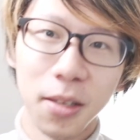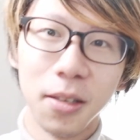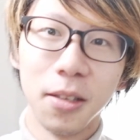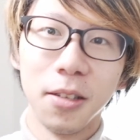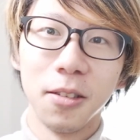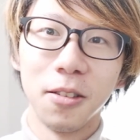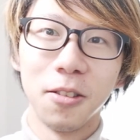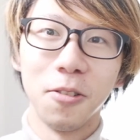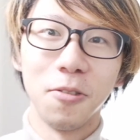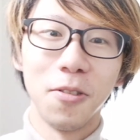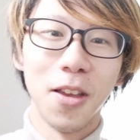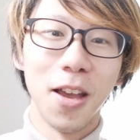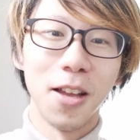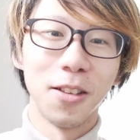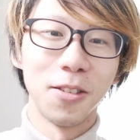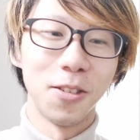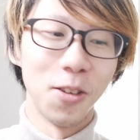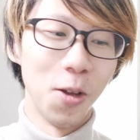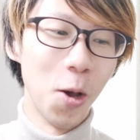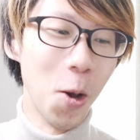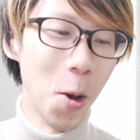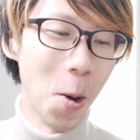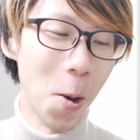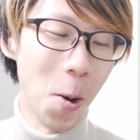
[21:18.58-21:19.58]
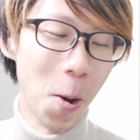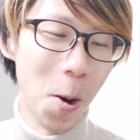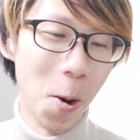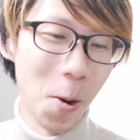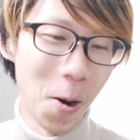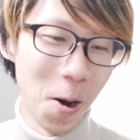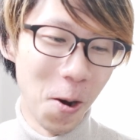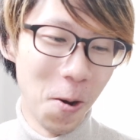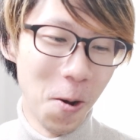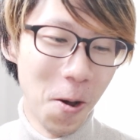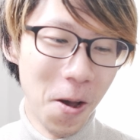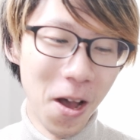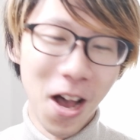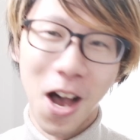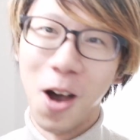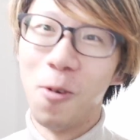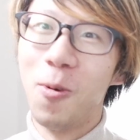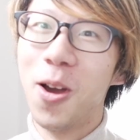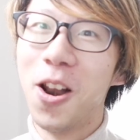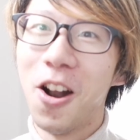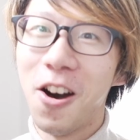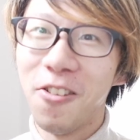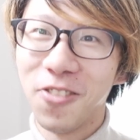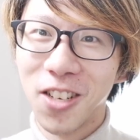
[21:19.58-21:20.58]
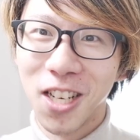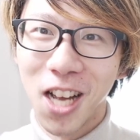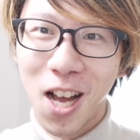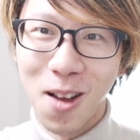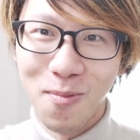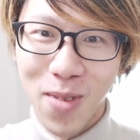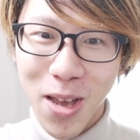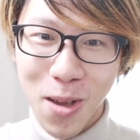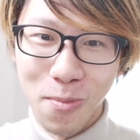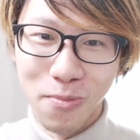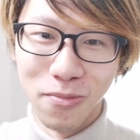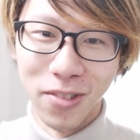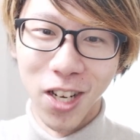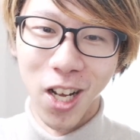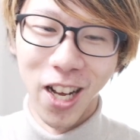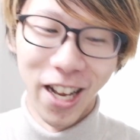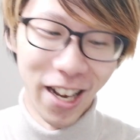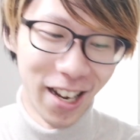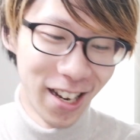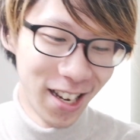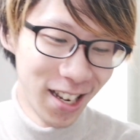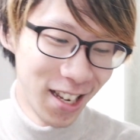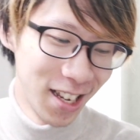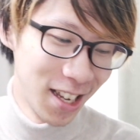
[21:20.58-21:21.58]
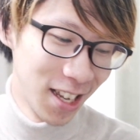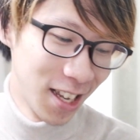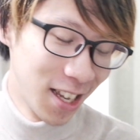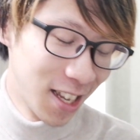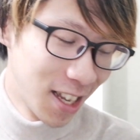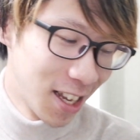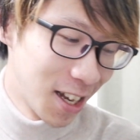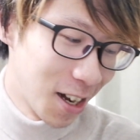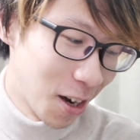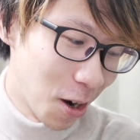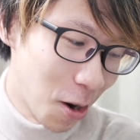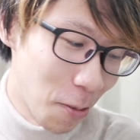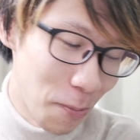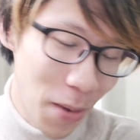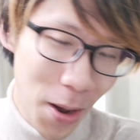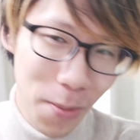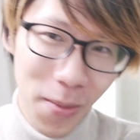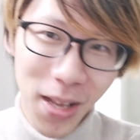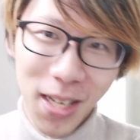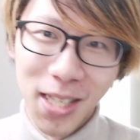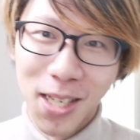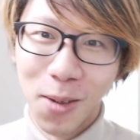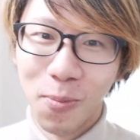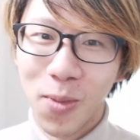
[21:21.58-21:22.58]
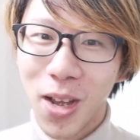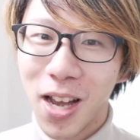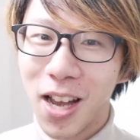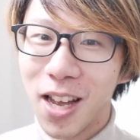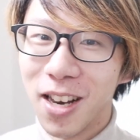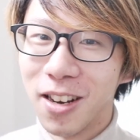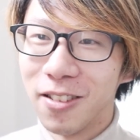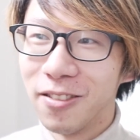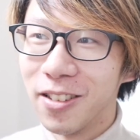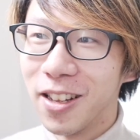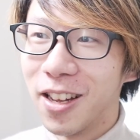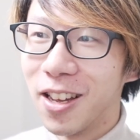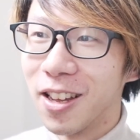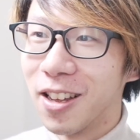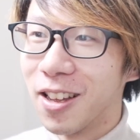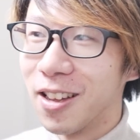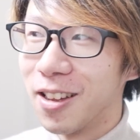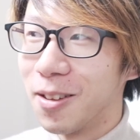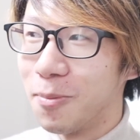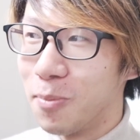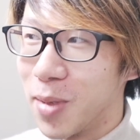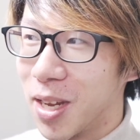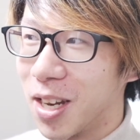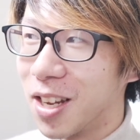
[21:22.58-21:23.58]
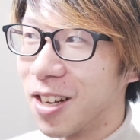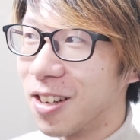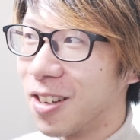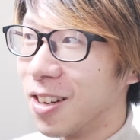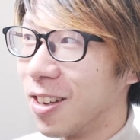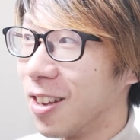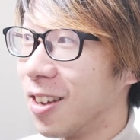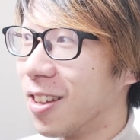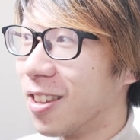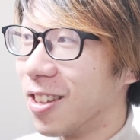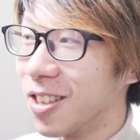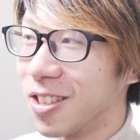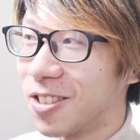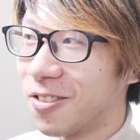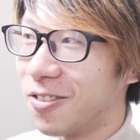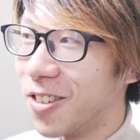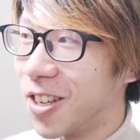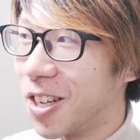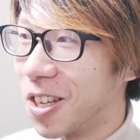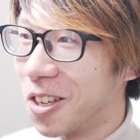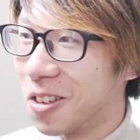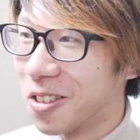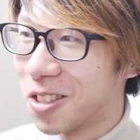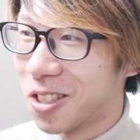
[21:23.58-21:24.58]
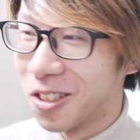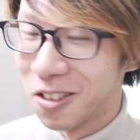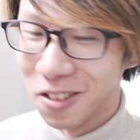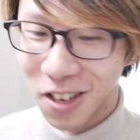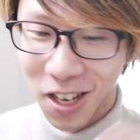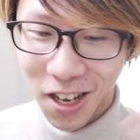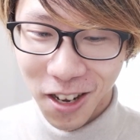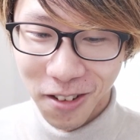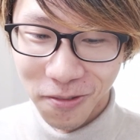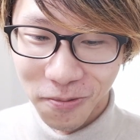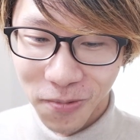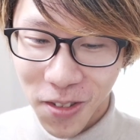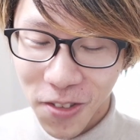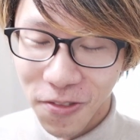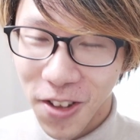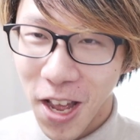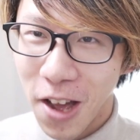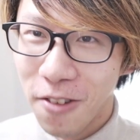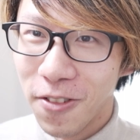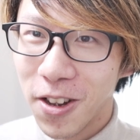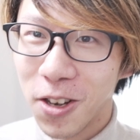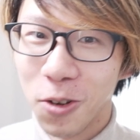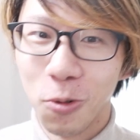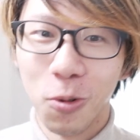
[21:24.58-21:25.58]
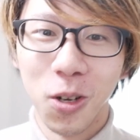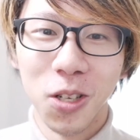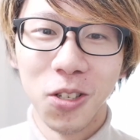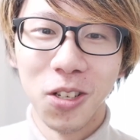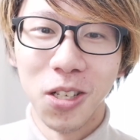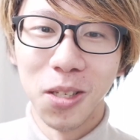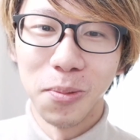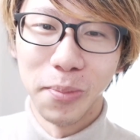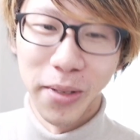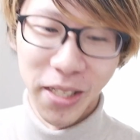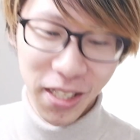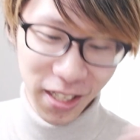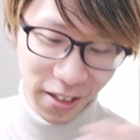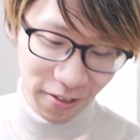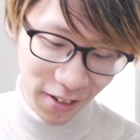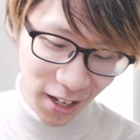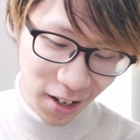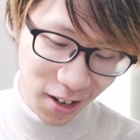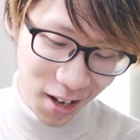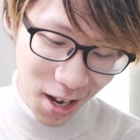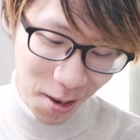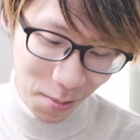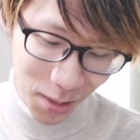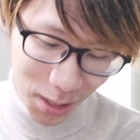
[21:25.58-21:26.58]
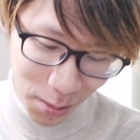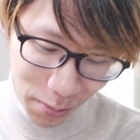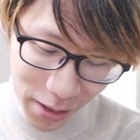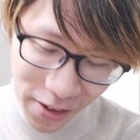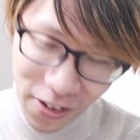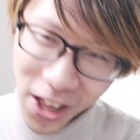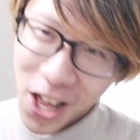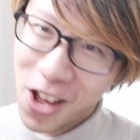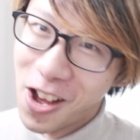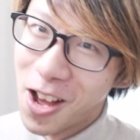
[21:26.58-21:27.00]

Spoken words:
So yeah, so I went off topic, but hope I made some kind of like meaning in this video. So yeah, if you have any questions, please leave in the comments below.